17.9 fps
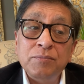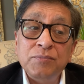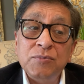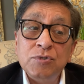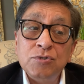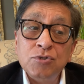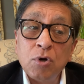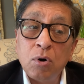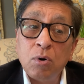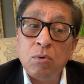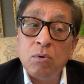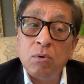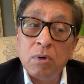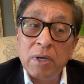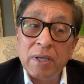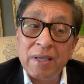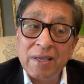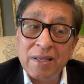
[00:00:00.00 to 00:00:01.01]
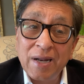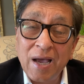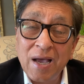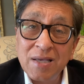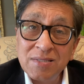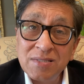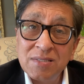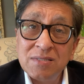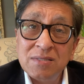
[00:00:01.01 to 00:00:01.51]
So
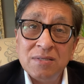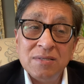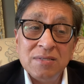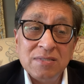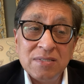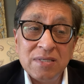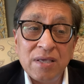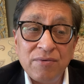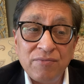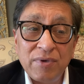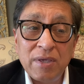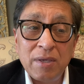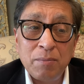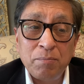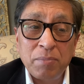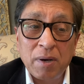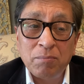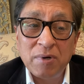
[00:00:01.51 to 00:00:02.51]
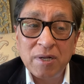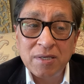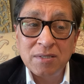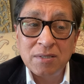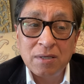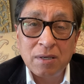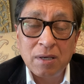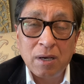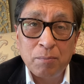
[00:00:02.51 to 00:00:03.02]
IRAS, CV,
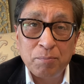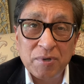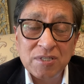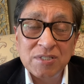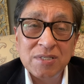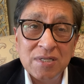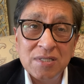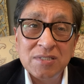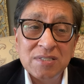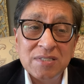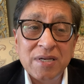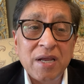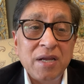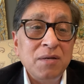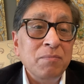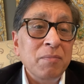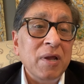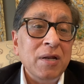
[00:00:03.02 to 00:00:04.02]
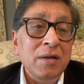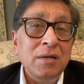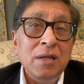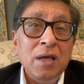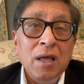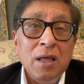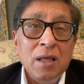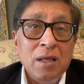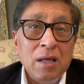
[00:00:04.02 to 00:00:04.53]
public personal statement,
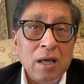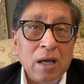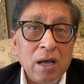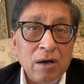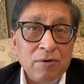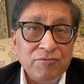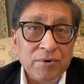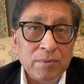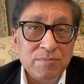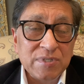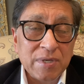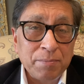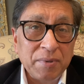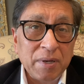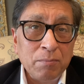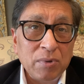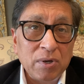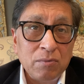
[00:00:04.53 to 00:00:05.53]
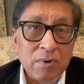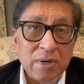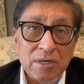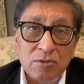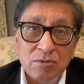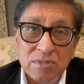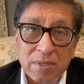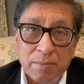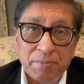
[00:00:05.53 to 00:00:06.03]
from September 1
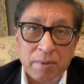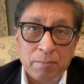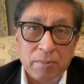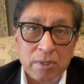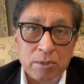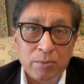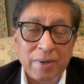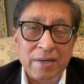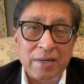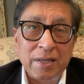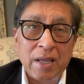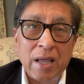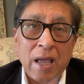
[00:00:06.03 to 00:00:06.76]
to September 20.